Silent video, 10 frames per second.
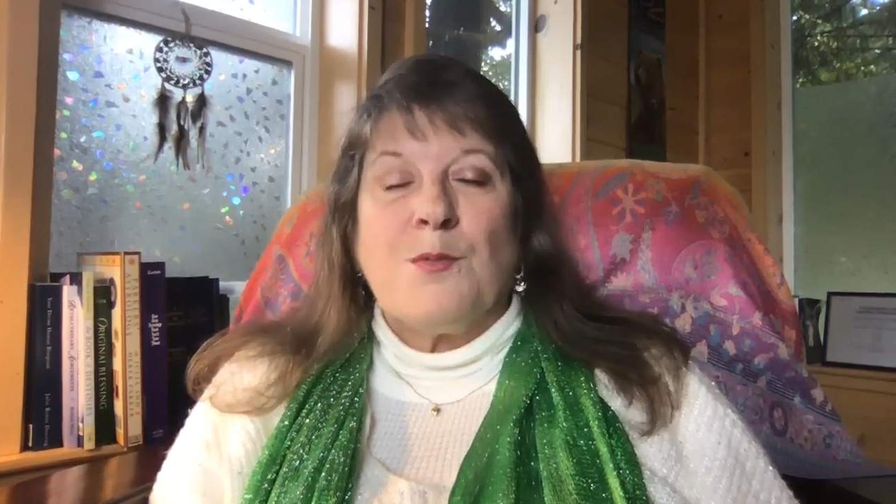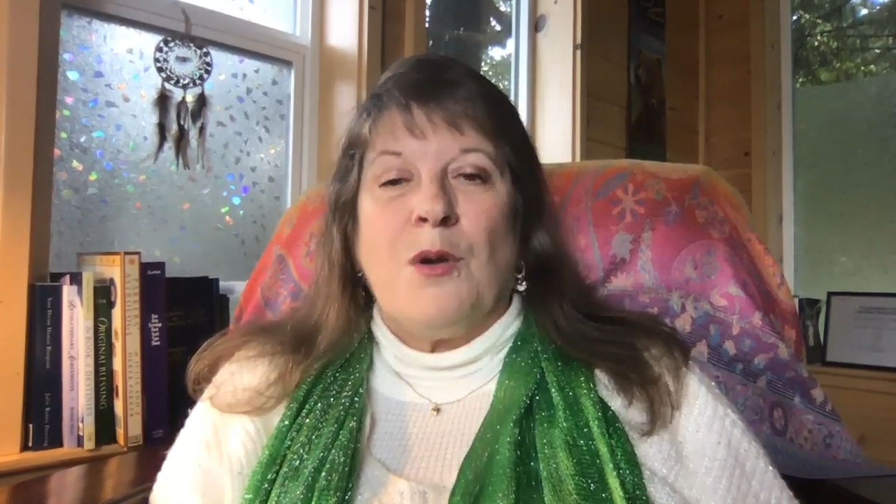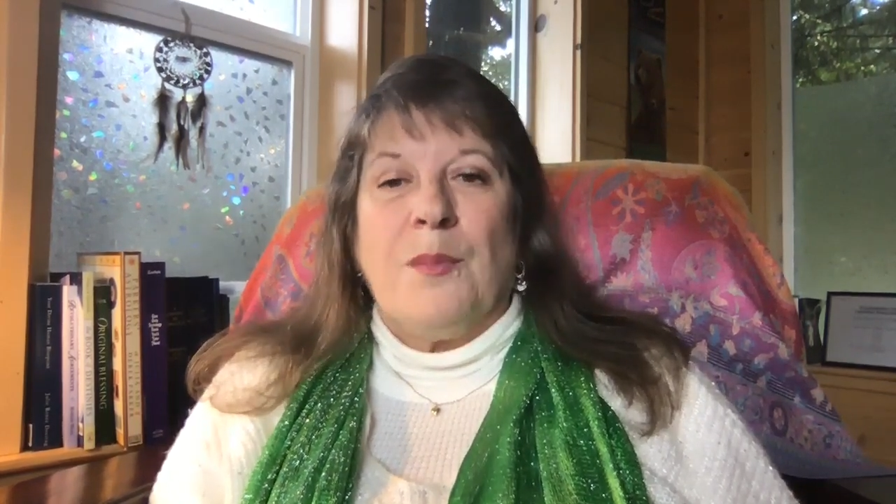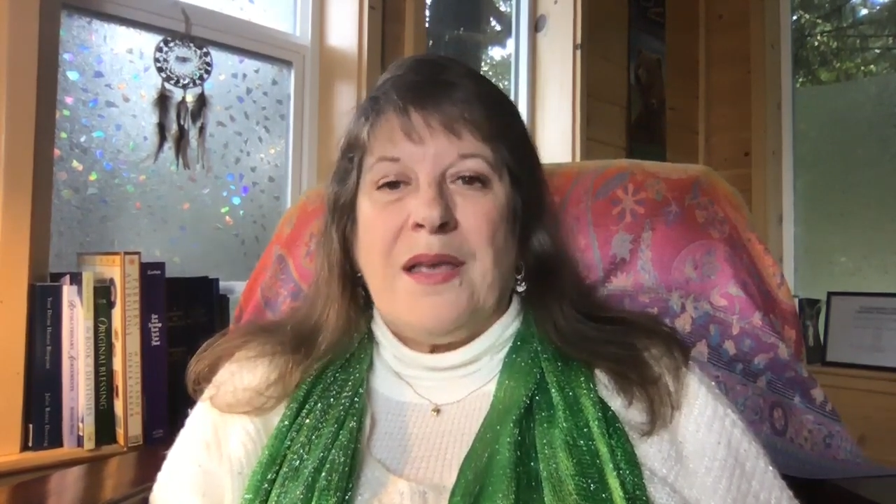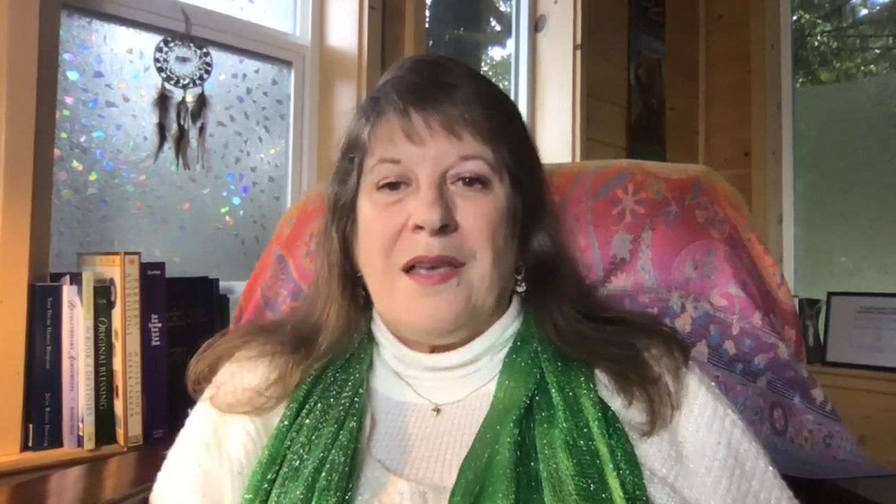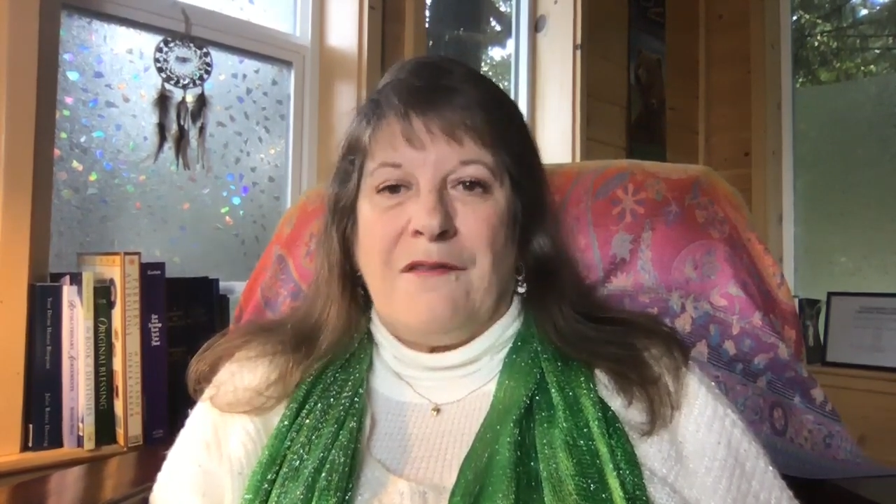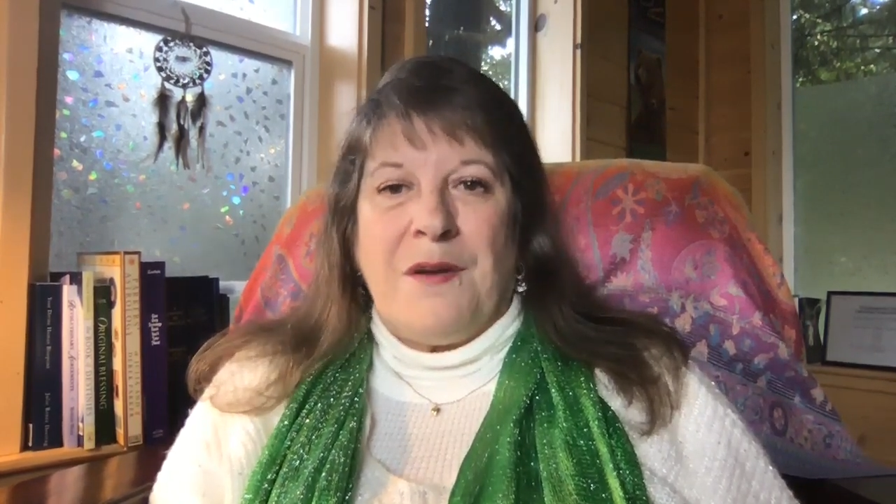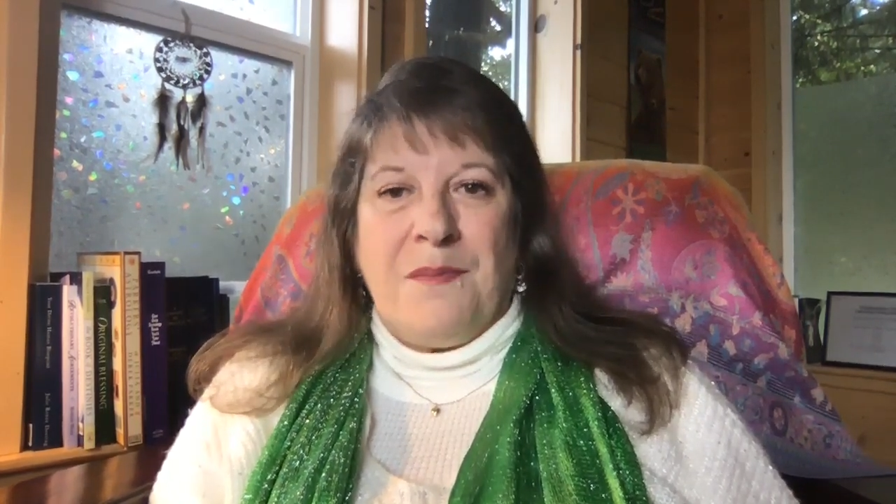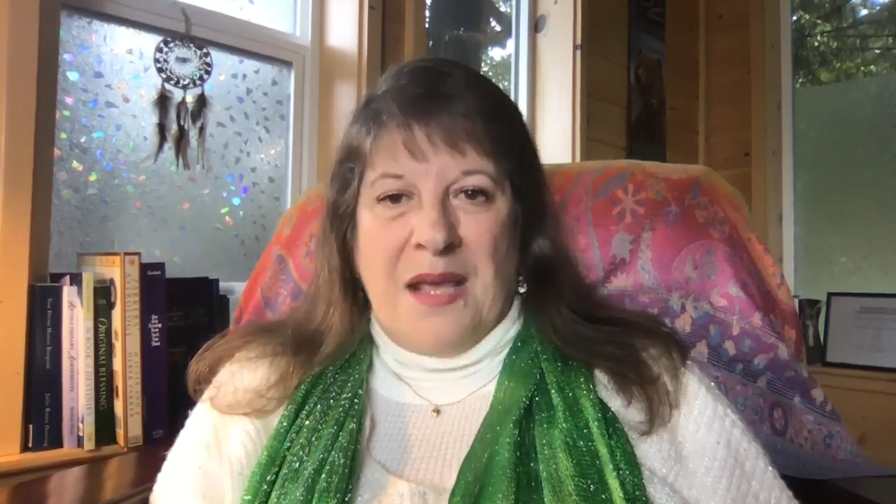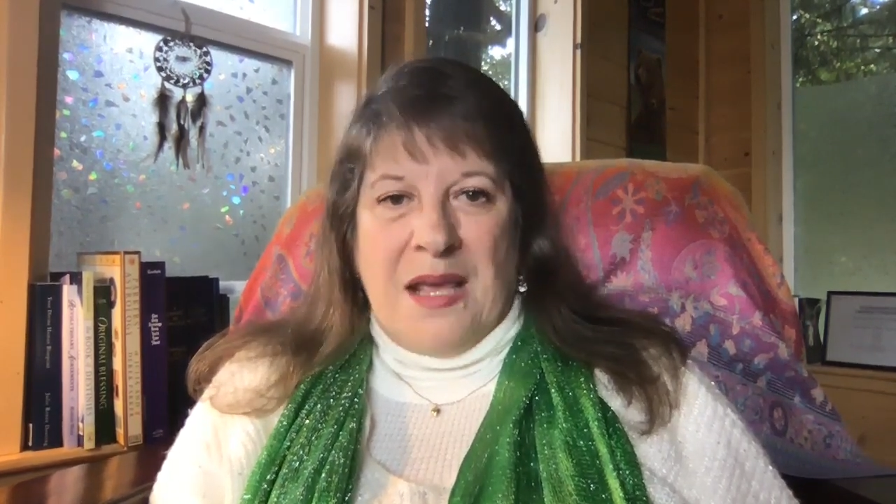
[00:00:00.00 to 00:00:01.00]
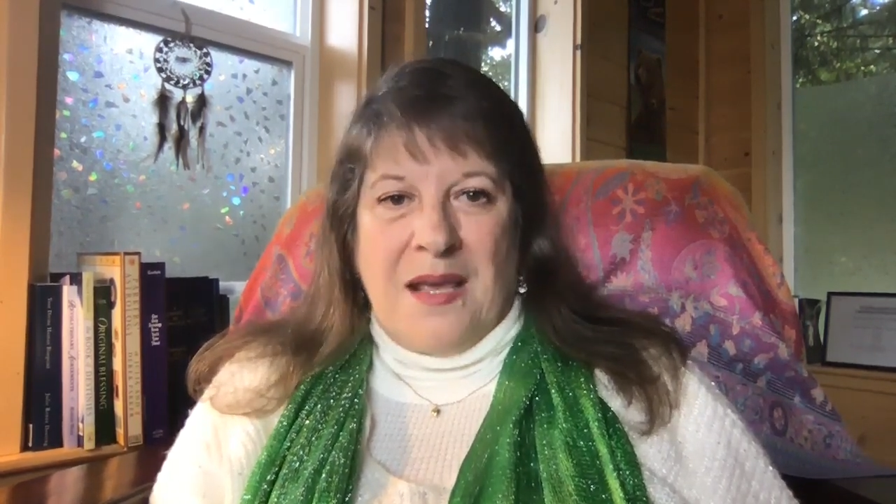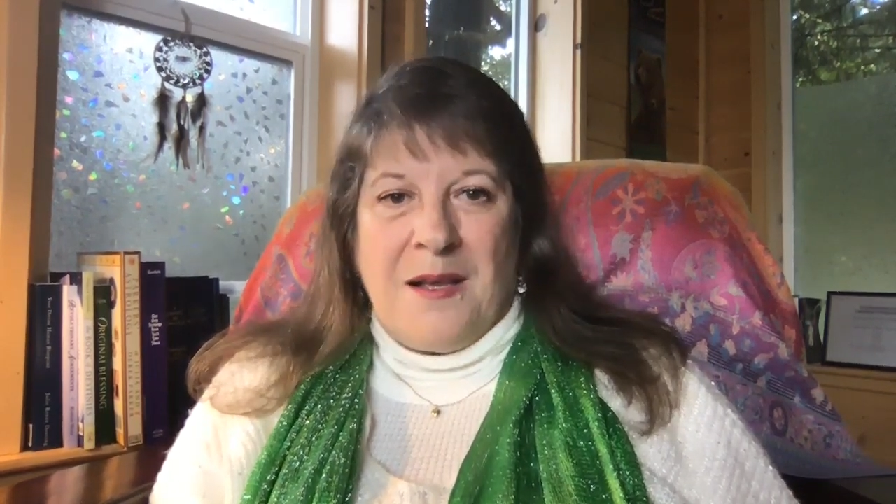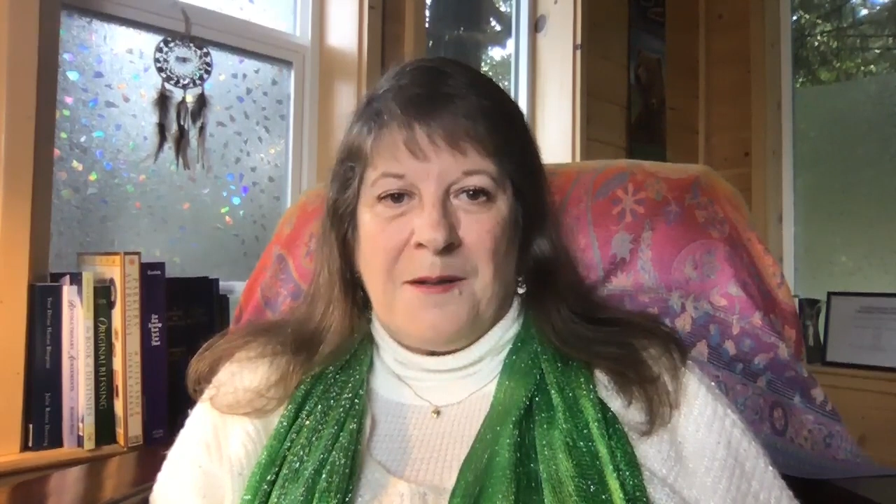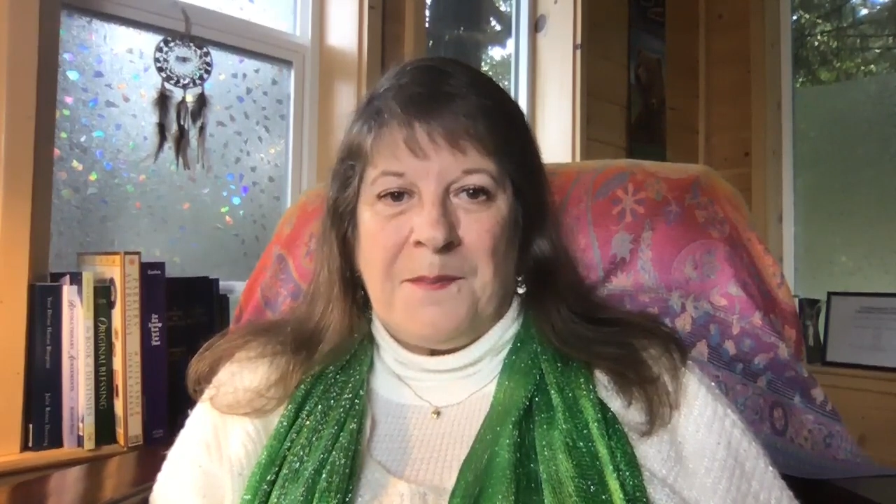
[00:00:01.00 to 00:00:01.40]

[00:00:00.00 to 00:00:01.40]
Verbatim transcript: will be given me.